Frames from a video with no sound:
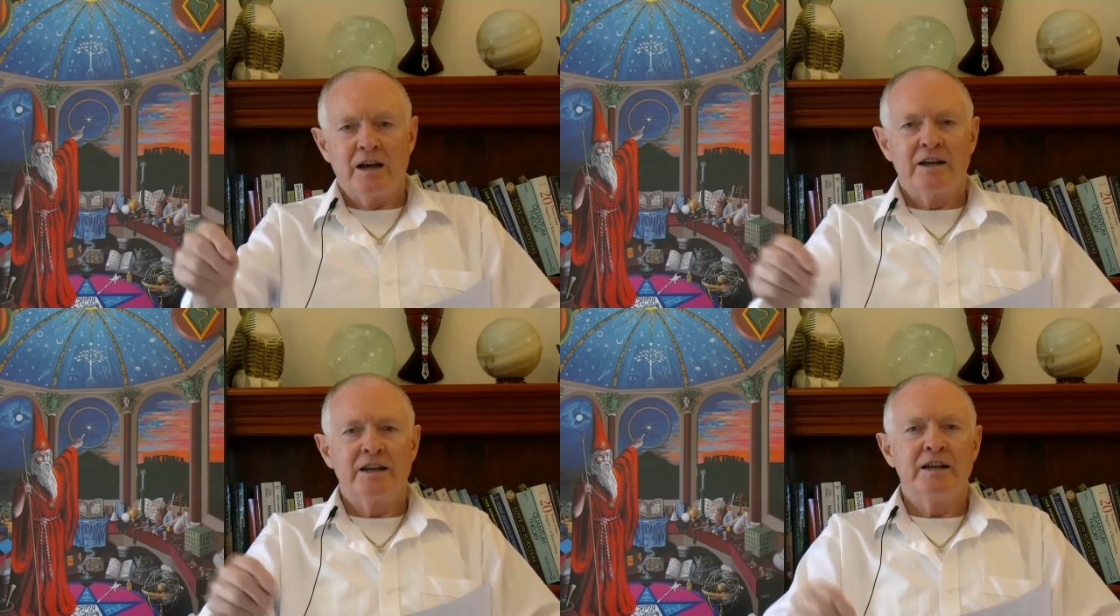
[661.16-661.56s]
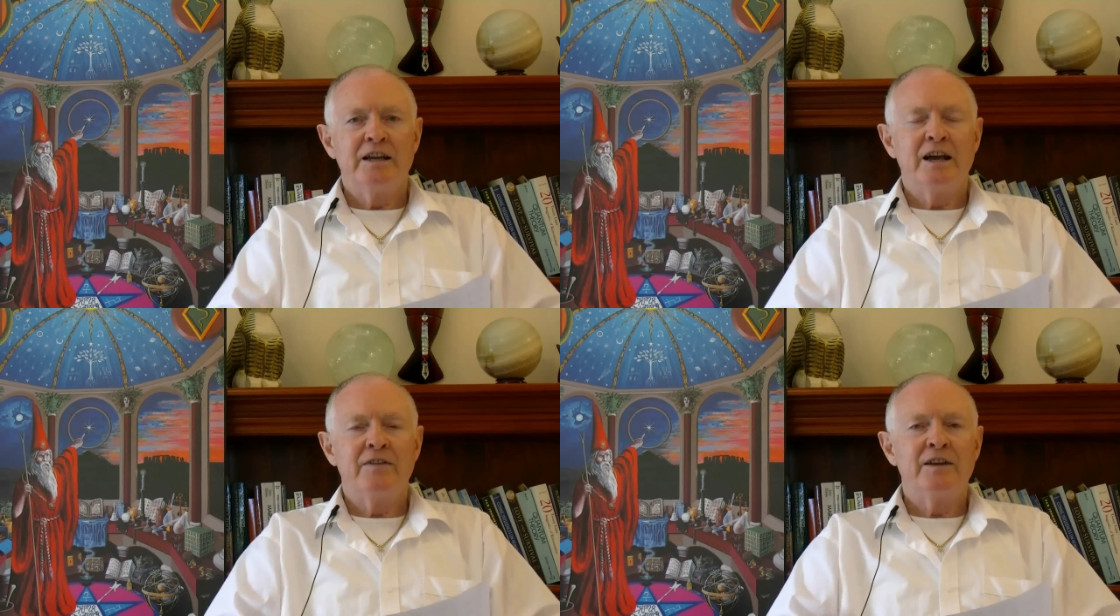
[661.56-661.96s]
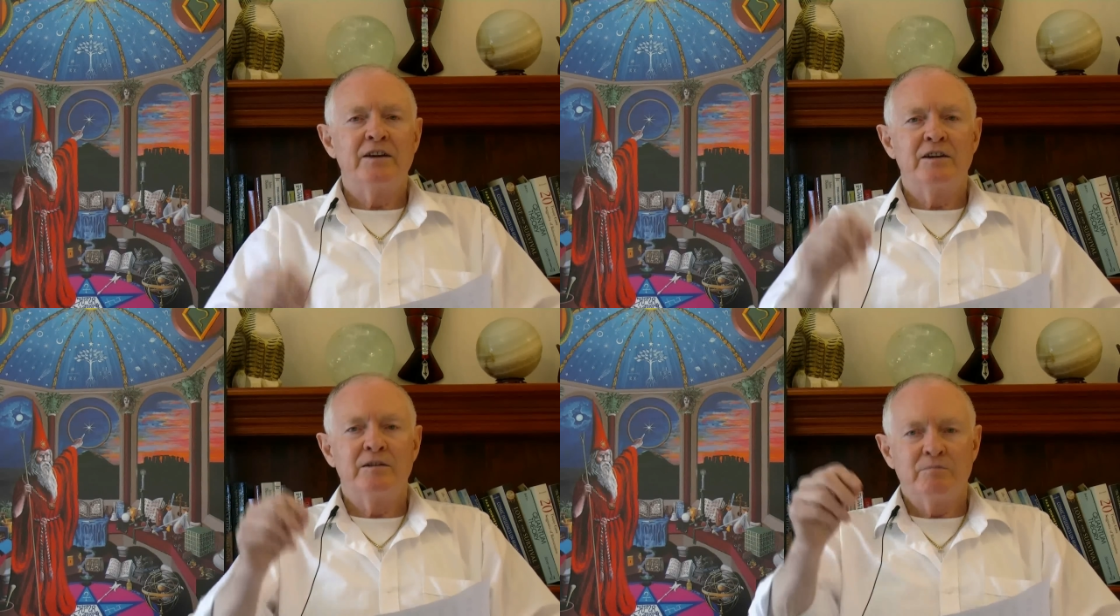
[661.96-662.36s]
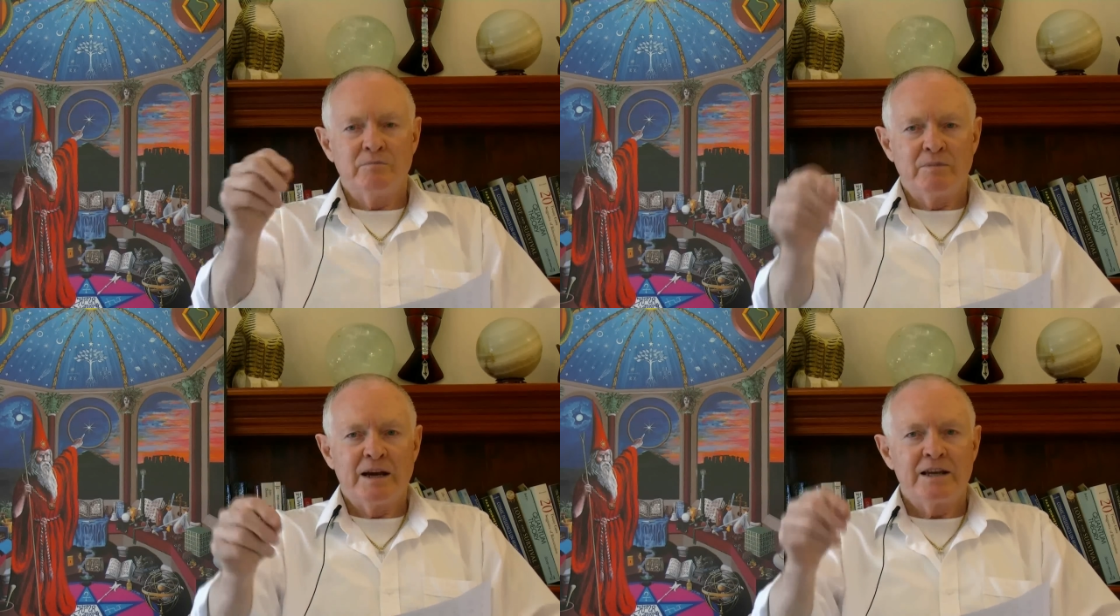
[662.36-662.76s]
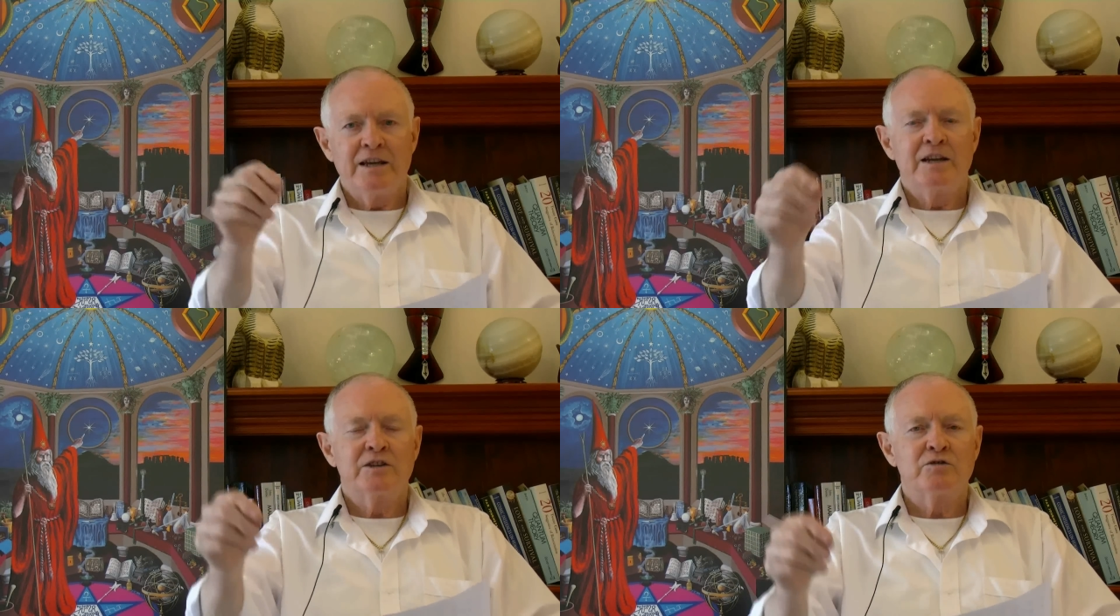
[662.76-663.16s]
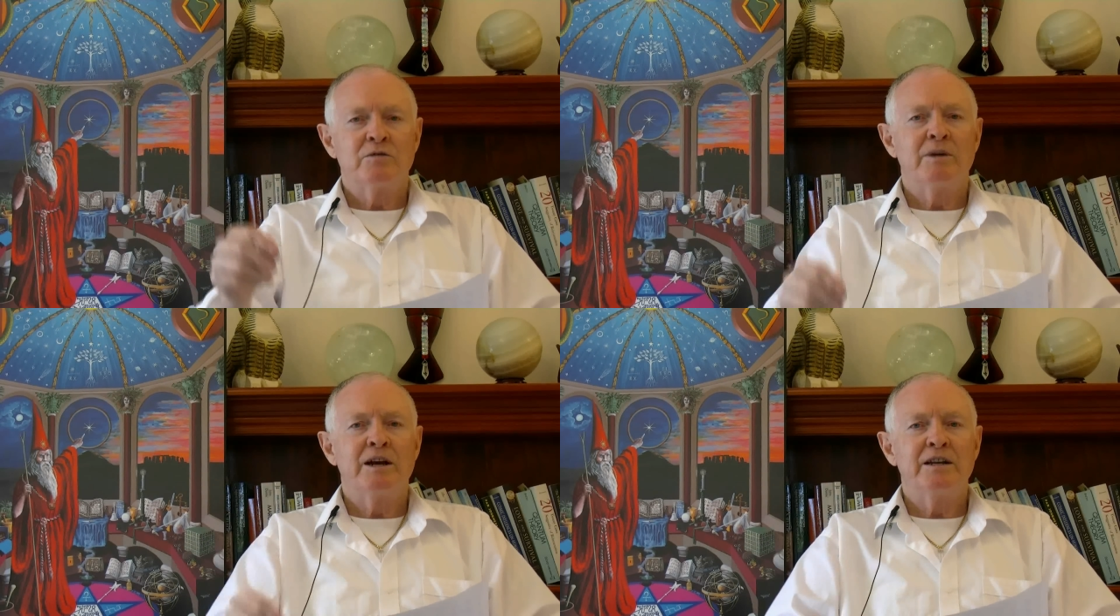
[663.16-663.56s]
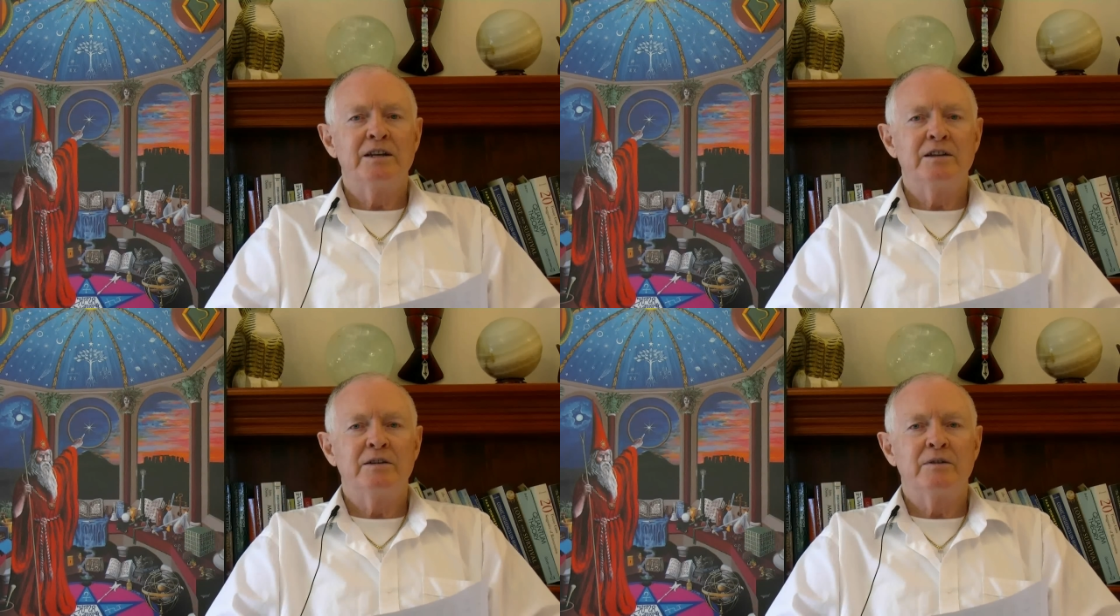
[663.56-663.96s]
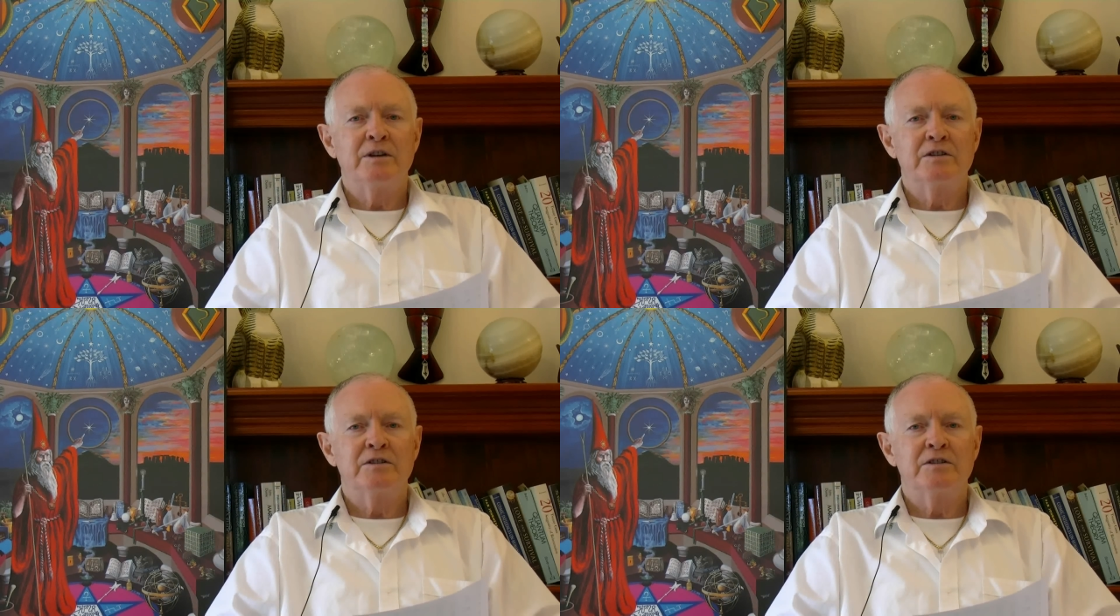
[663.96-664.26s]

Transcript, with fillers: getting out there and making extra money and things